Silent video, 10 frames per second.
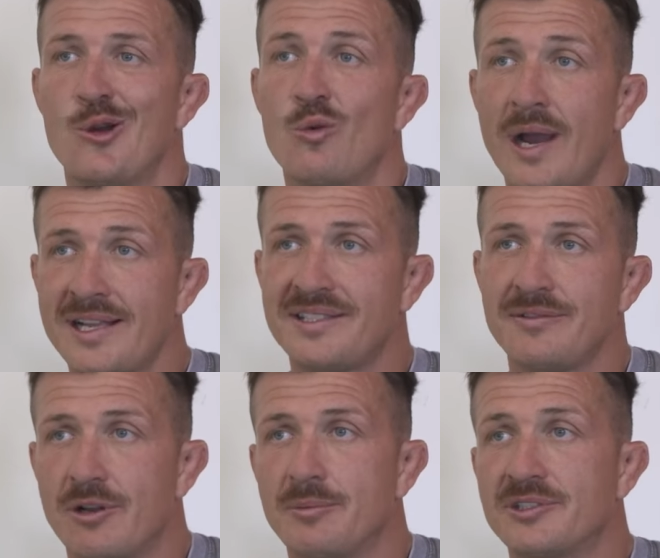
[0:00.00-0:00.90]

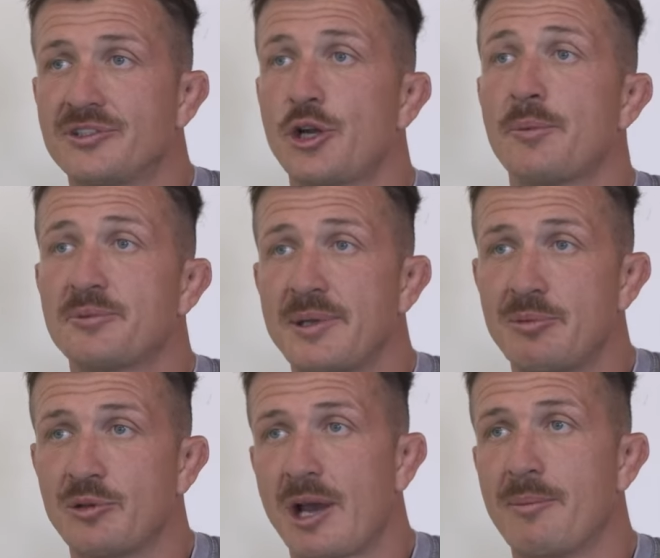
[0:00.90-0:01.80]
waiting room and stopped
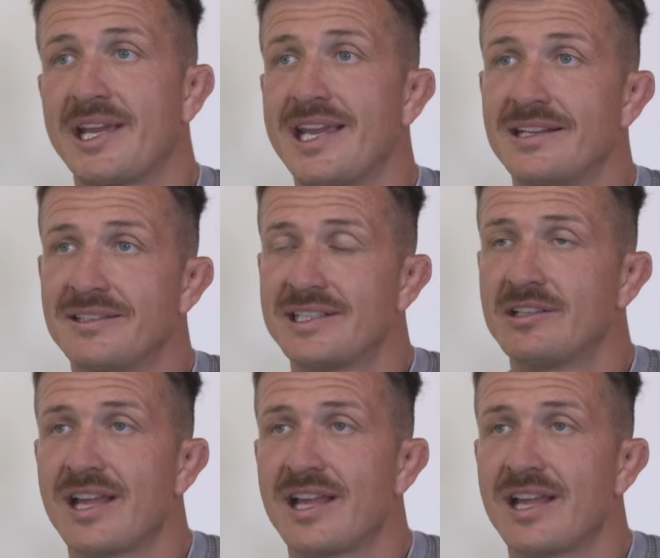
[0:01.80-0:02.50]
people coming in until